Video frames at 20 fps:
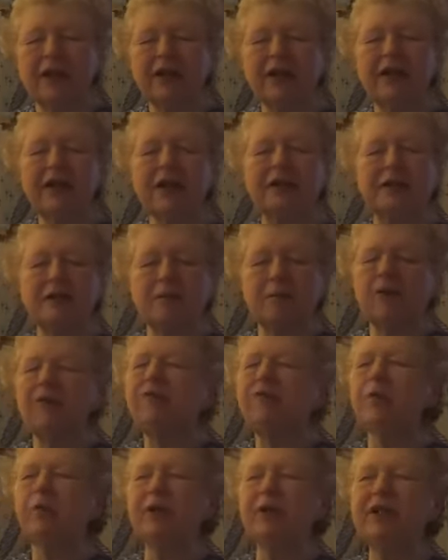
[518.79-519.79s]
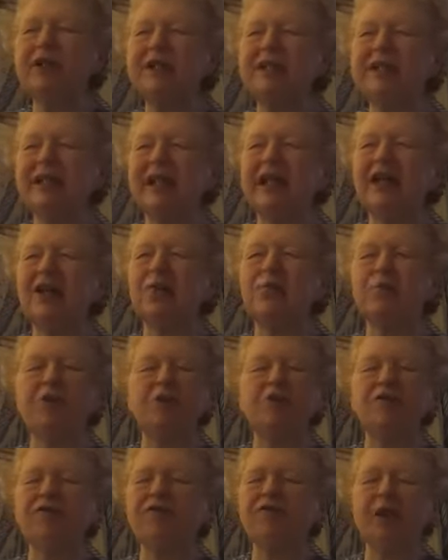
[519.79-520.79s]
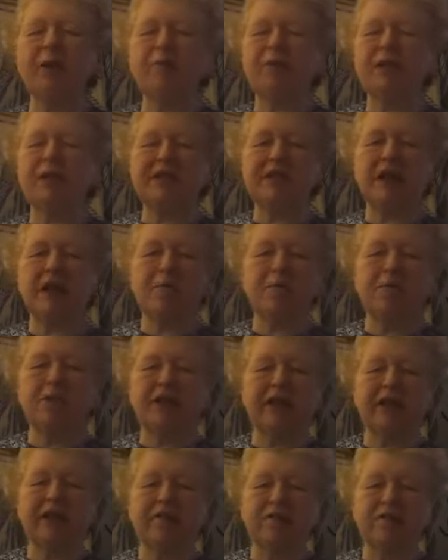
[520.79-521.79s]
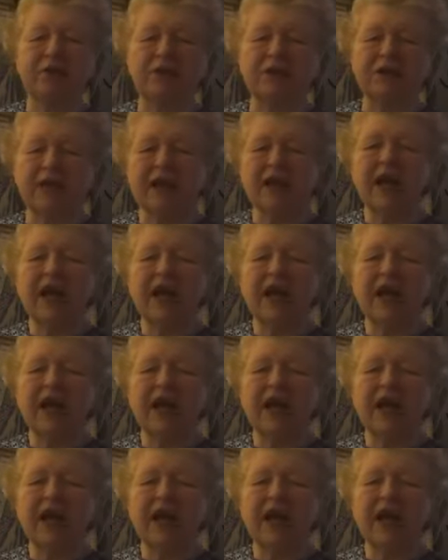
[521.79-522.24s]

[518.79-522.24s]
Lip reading: Now, some of you understand when your family's not believers,